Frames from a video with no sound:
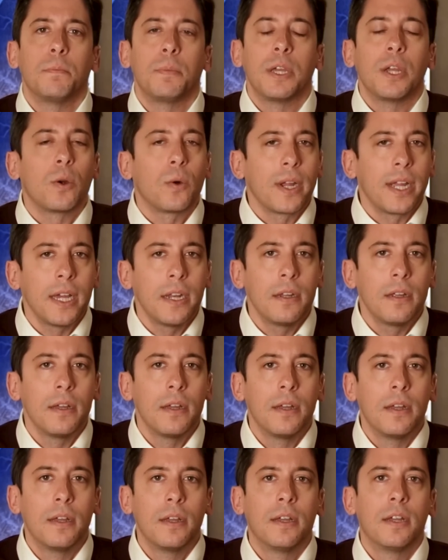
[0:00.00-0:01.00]
period?
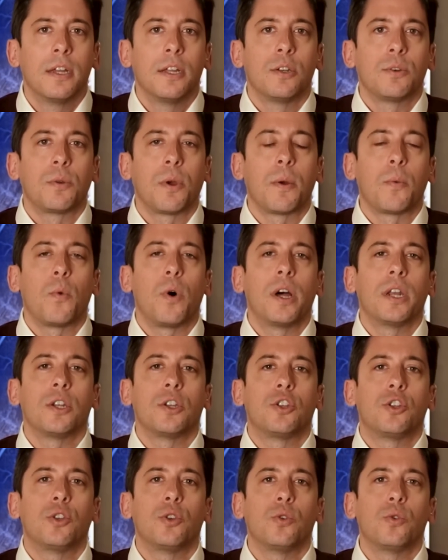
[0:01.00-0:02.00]
Do I
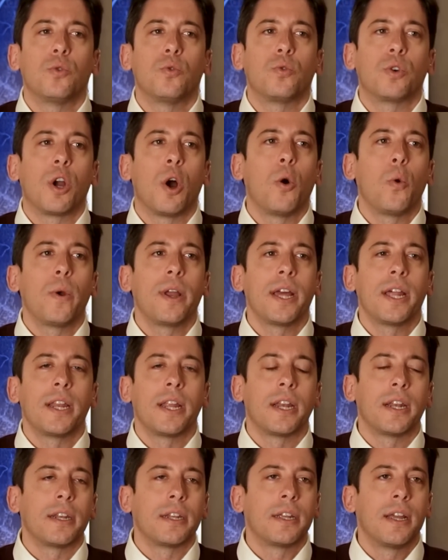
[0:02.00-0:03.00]
want to go in
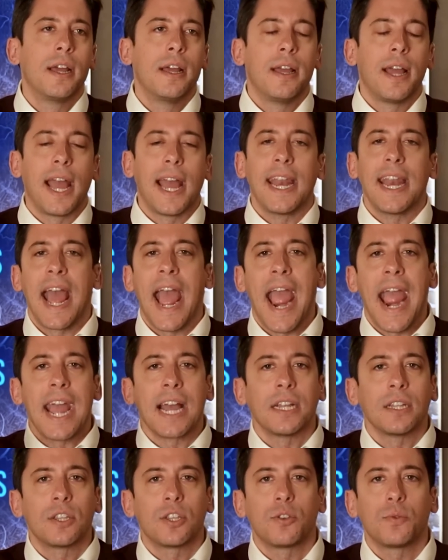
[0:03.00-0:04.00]
and
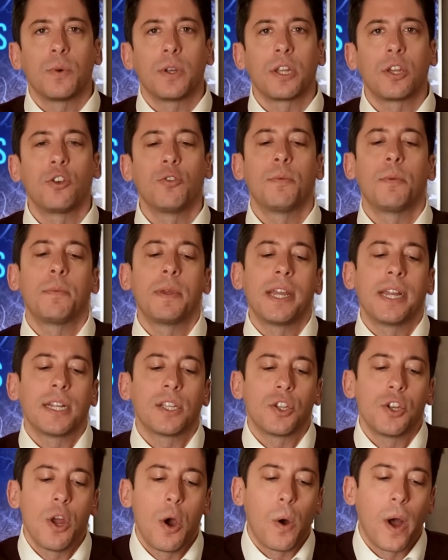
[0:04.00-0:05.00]
enhance what a human being
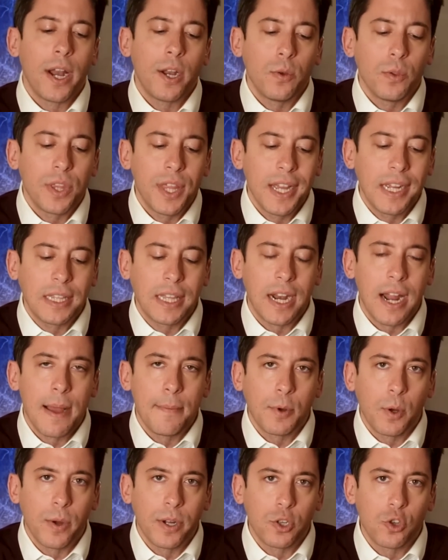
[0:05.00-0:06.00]
is? No, I don't think that
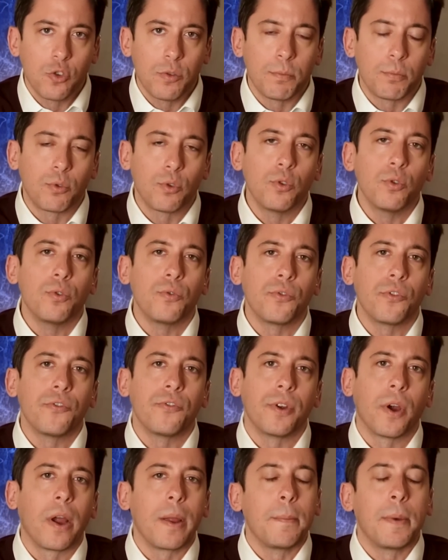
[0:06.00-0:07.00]
I'm going to improve
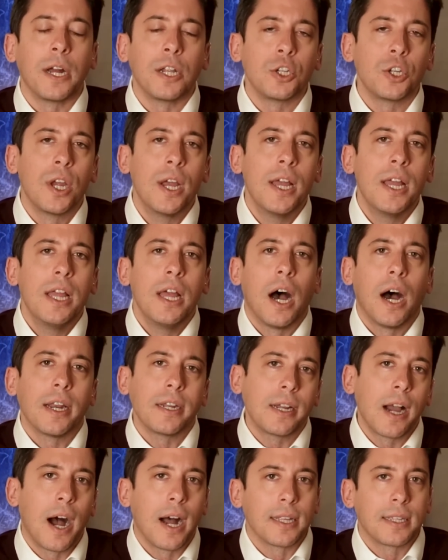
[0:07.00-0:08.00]
very much
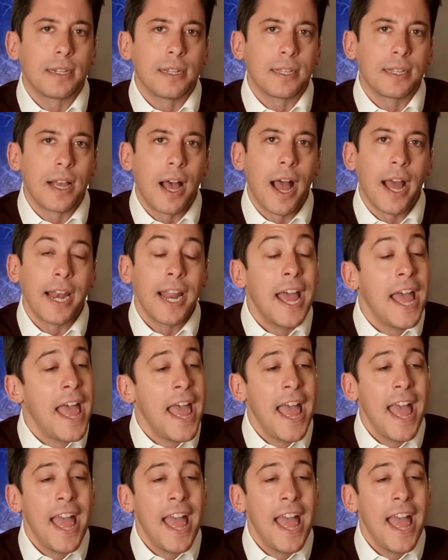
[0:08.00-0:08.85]
on God's design.